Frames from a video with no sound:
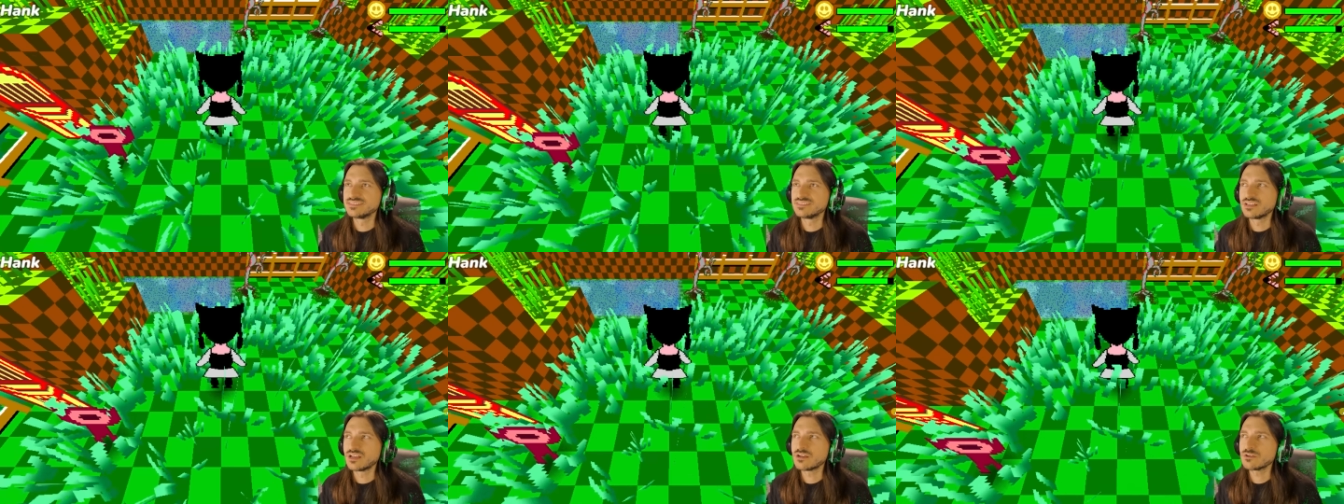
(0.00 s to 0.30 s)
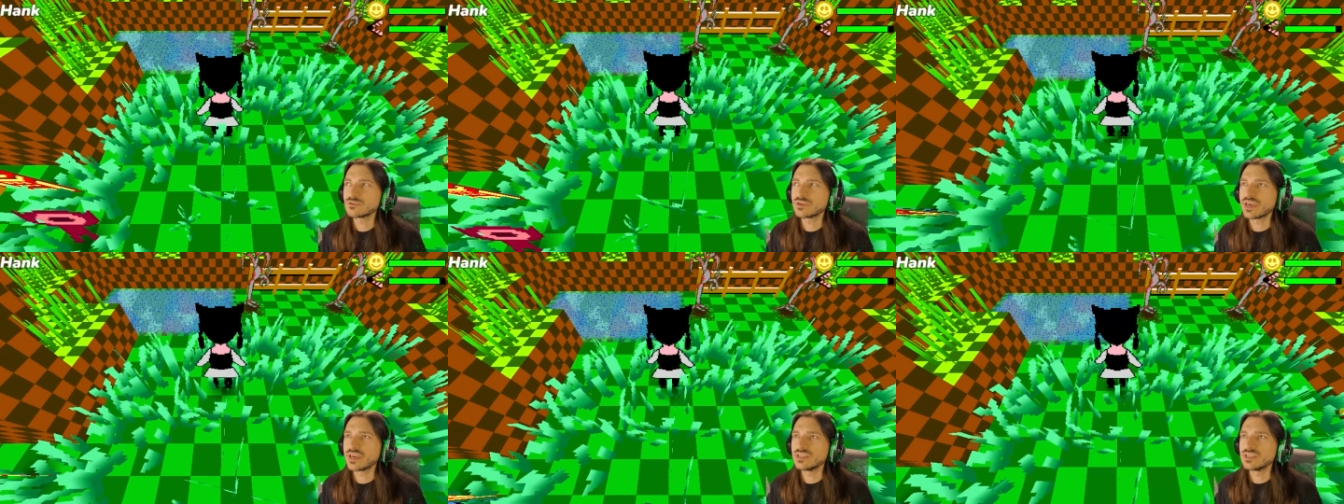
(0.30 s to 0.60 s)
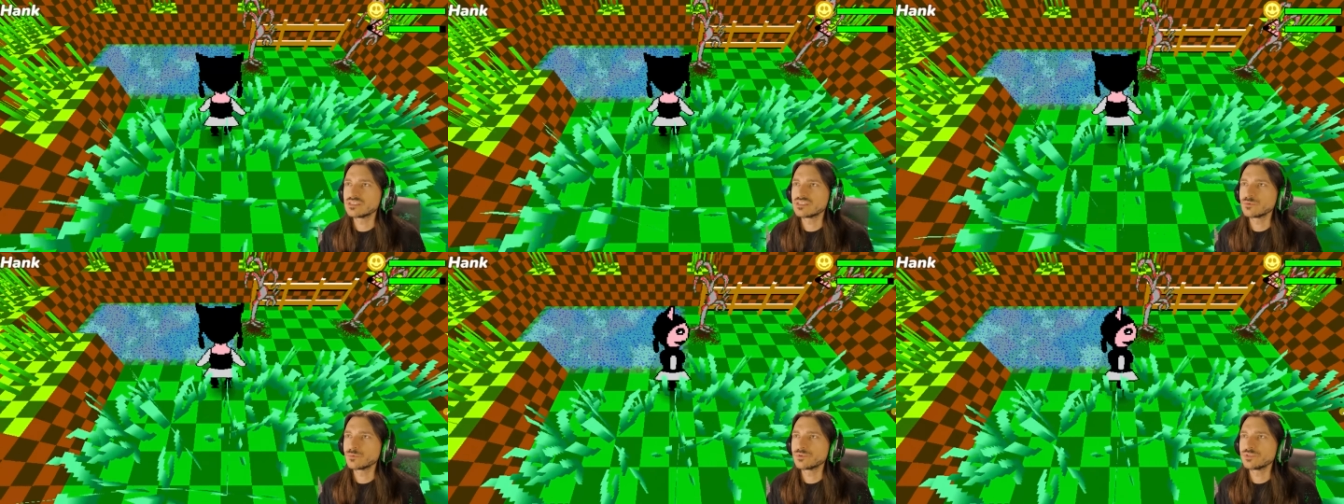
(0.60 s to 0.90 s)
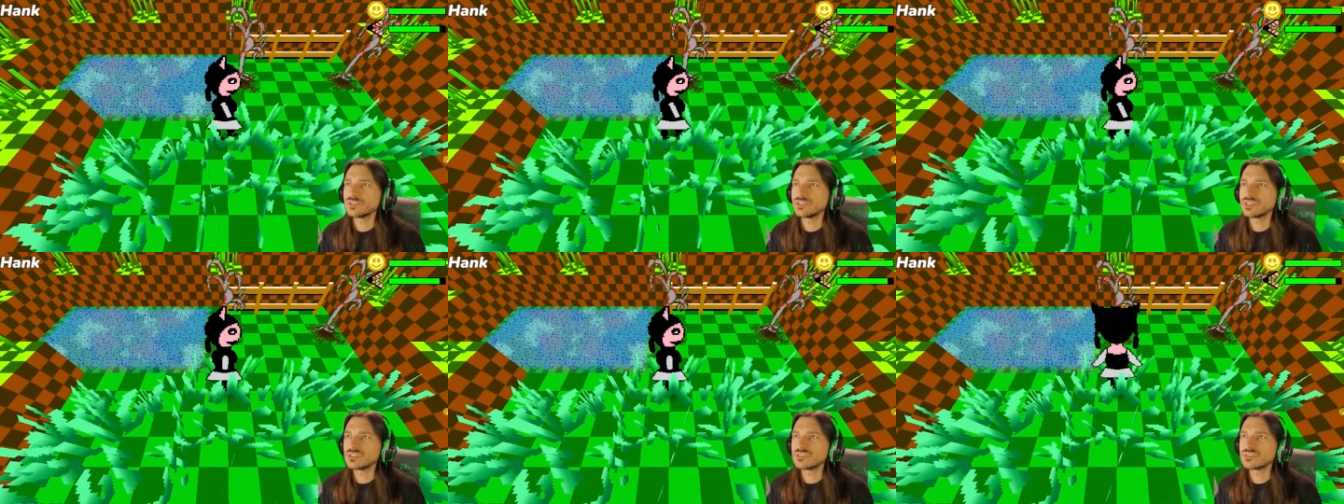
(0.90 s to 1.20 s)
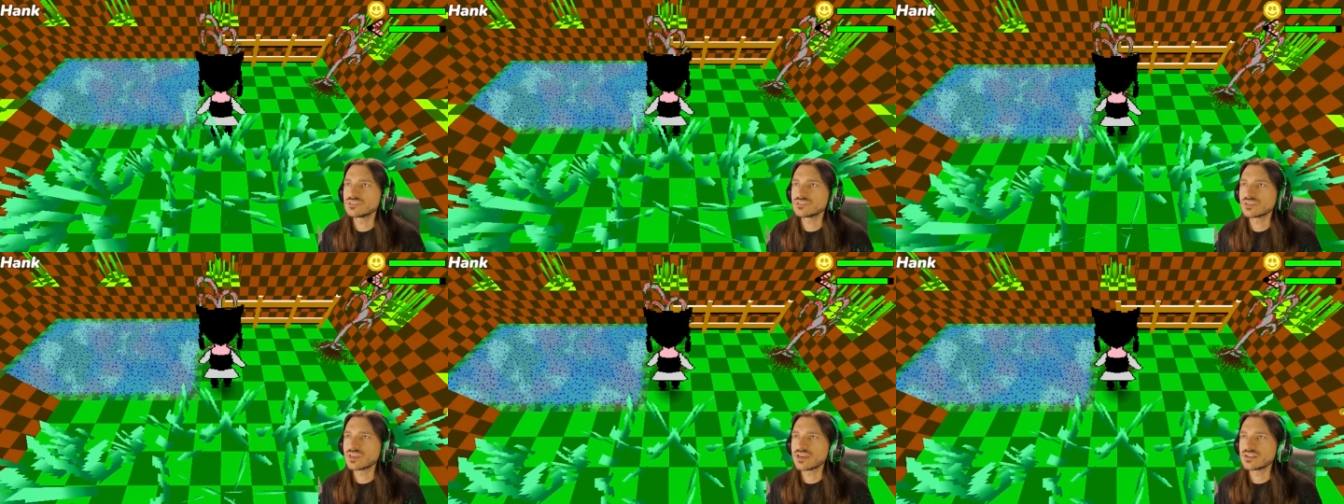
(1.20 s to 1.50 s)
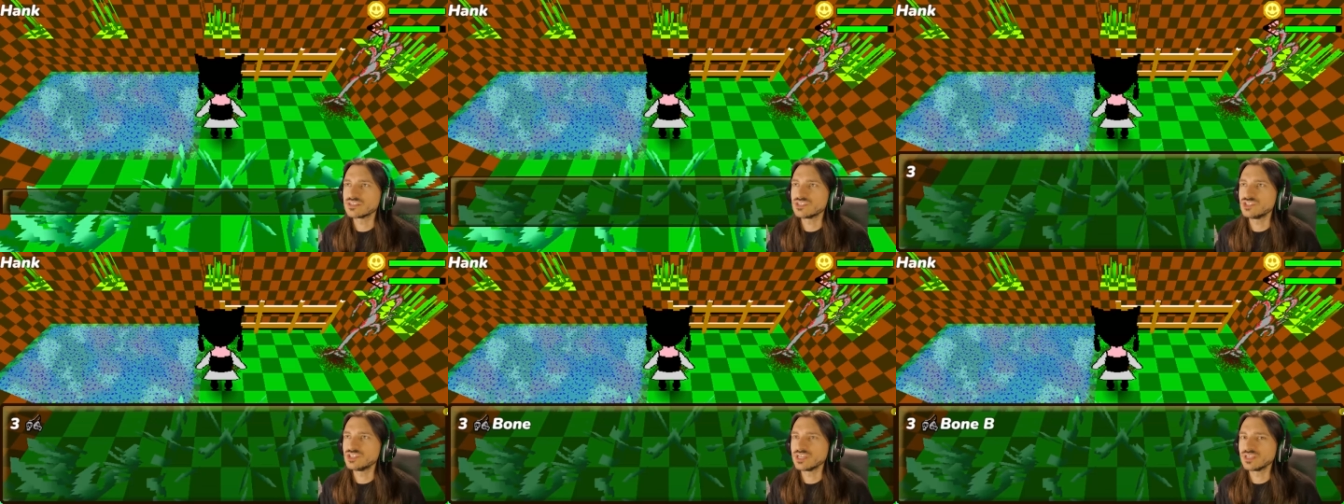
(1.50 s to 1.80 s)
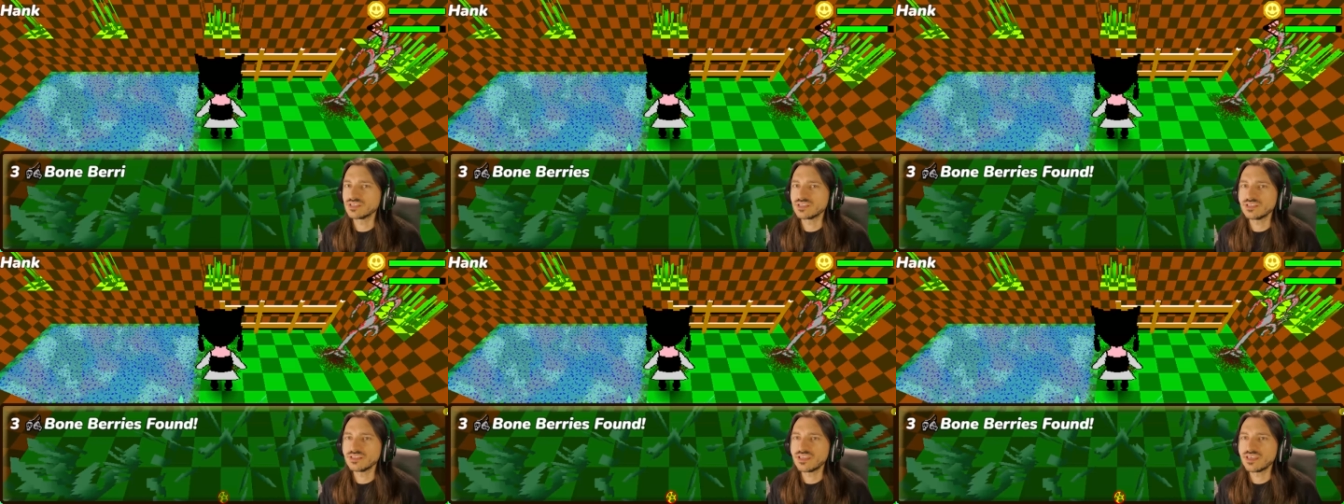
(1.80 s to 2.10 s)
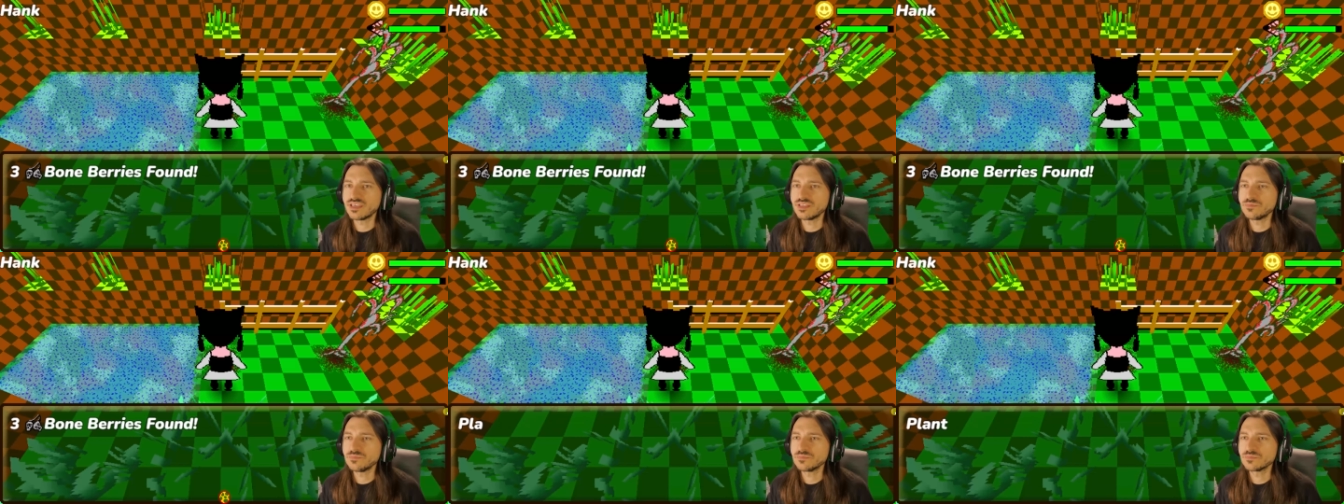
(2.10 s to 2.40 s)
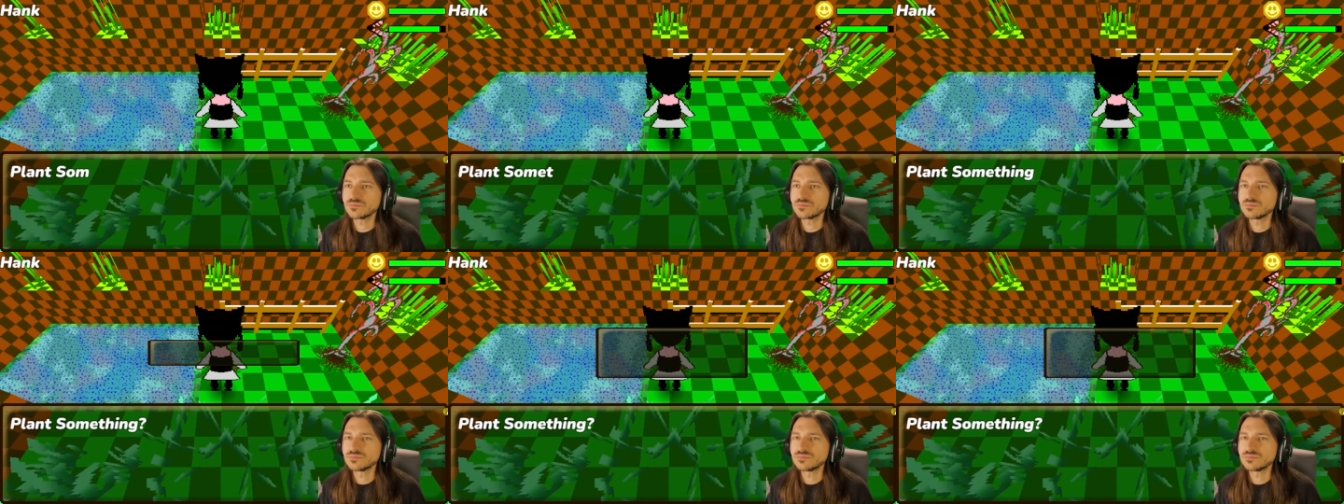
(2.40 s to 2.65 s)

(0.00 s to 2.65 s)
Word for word: Okay, so we're just kind of chilling then?